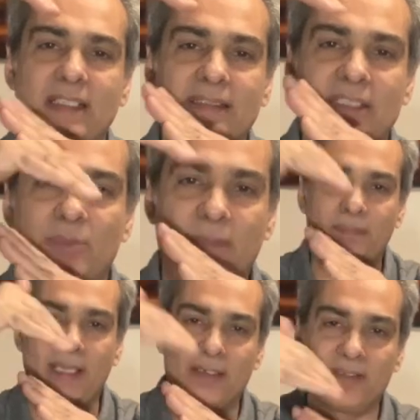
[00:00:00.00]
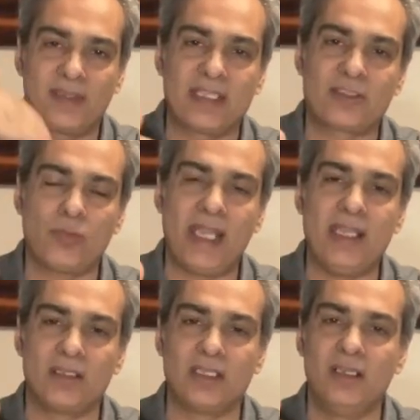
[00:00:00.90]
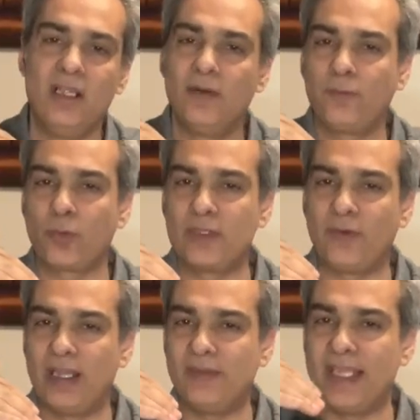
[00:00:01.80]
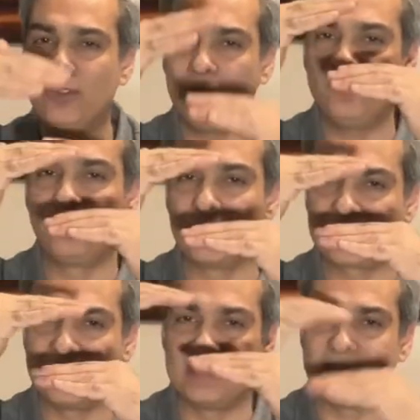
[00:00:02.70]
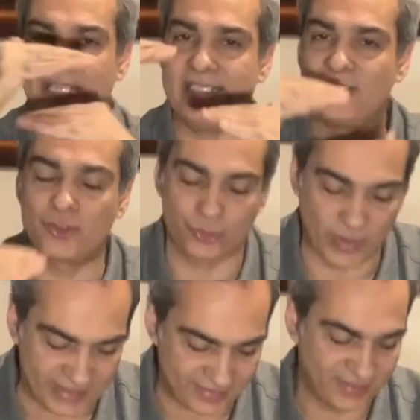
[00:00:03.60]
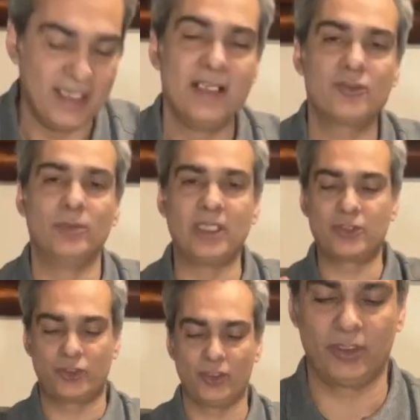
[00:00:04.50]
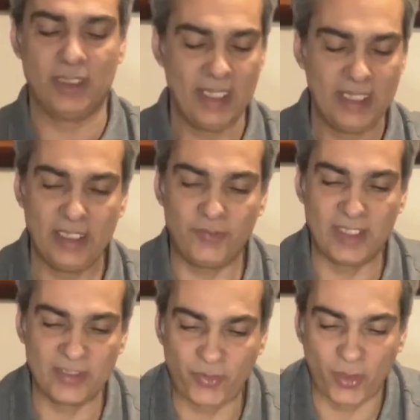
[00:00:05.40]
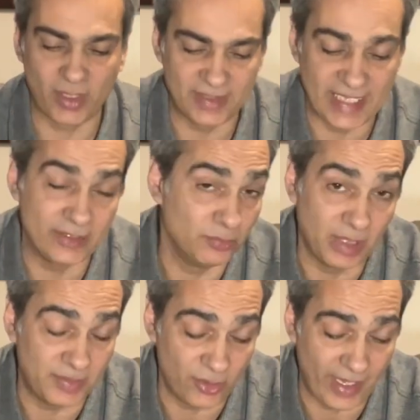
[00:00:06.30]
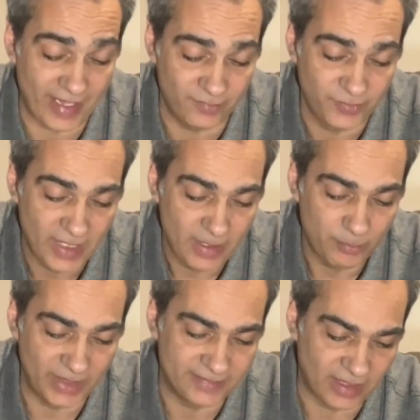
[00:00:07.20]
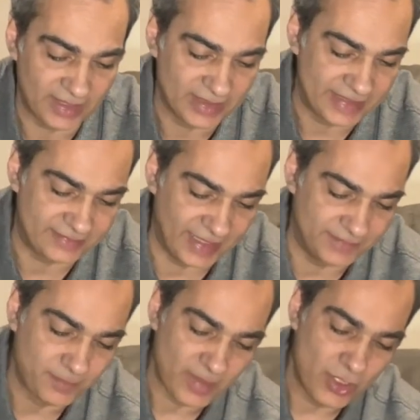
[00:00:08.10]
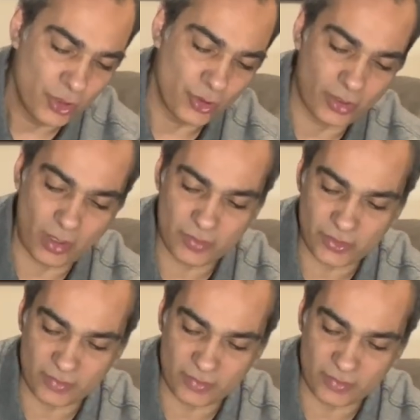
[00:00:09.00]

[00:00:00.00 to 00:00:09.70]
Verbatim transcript: a little bit better this way on a 45 angle versus a straight. So I'm not sure if you guys thought of that or maybe you have, but I like that. You could also